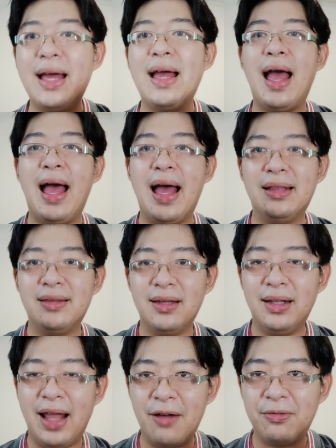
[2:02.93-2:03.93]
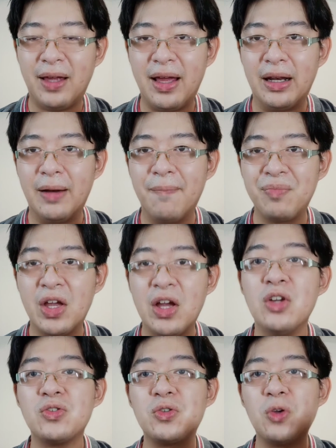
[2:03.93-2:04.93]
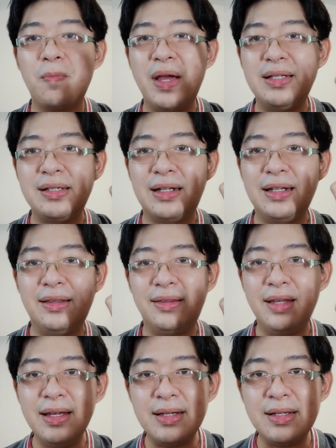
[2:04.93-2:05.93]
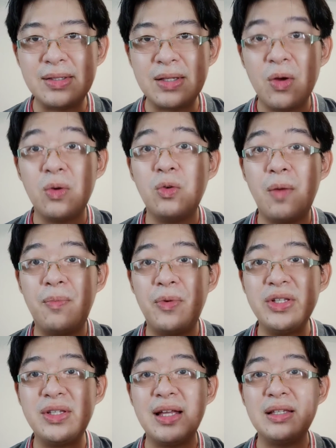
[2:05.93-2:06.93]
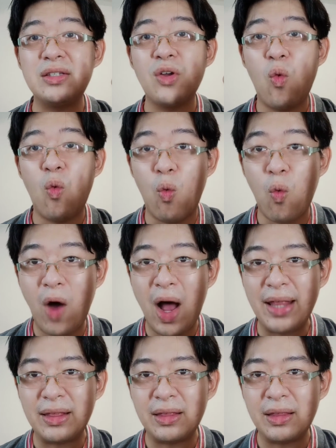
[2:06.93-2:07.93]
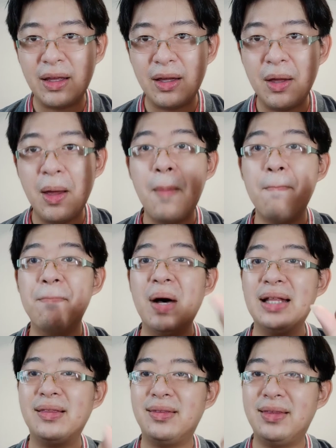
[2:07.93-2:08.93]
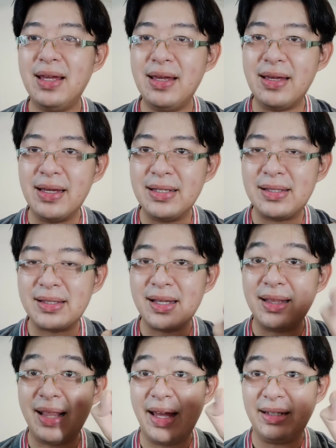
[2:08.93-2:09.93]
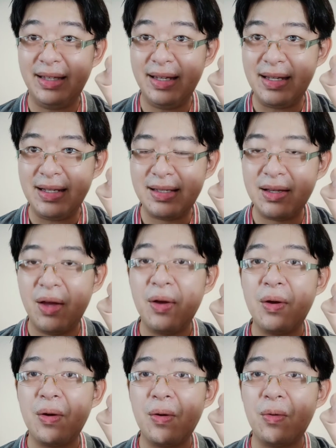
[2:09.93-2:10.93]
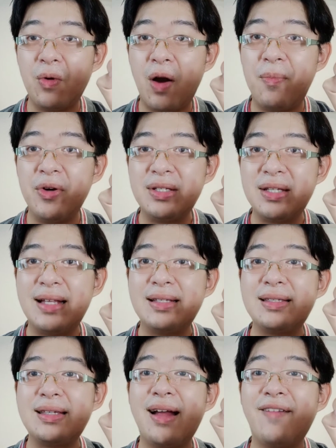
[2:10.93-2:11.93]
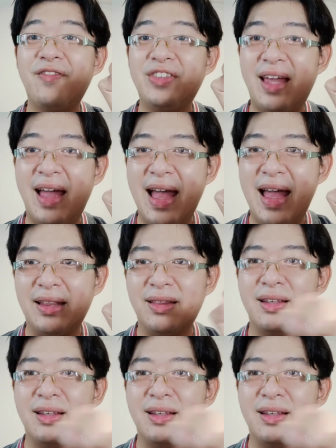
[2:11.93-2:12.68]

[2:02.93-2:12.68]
and the left hand. So basically this represents 1, but this, like this, represents 10.